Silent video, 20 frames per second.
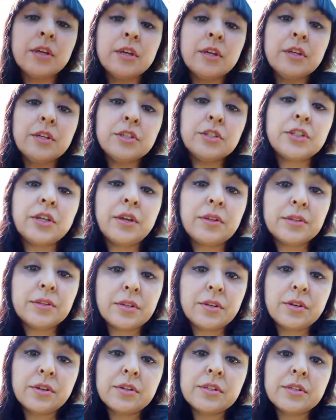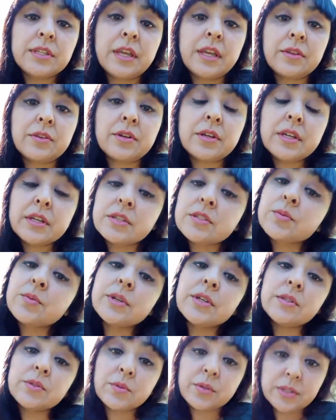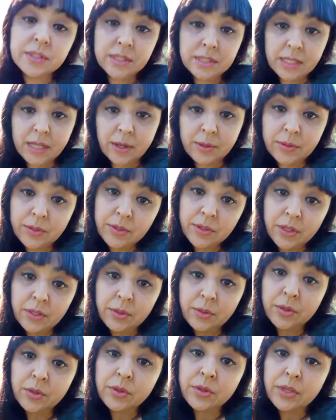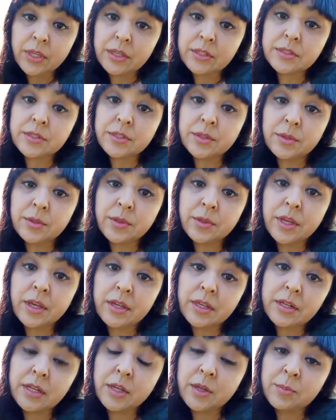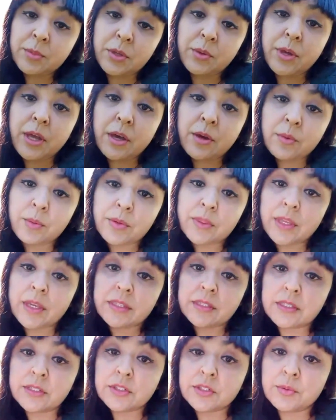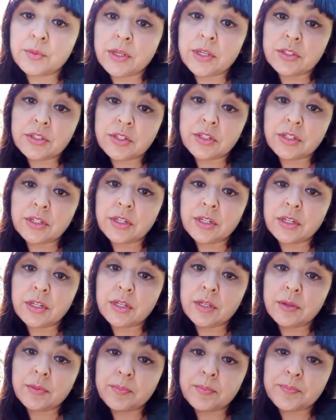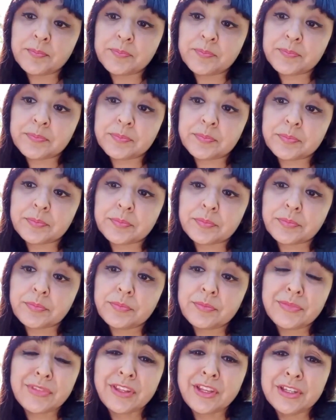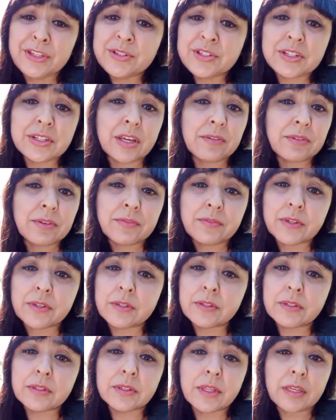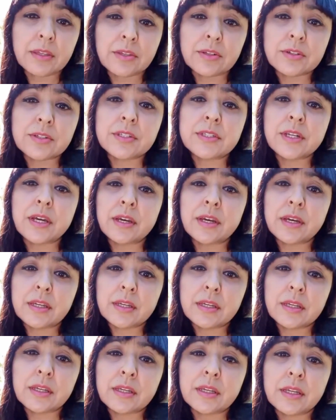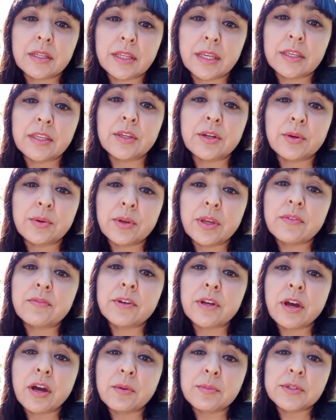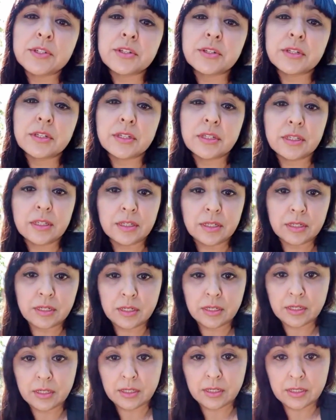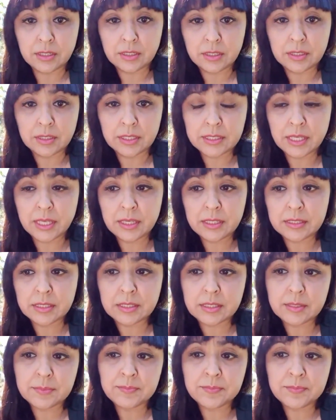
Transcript: shelters and there is resources out there that you could look into that can help you out with that situation. You should never feel like you're stuck and like you don't have an option in these cases.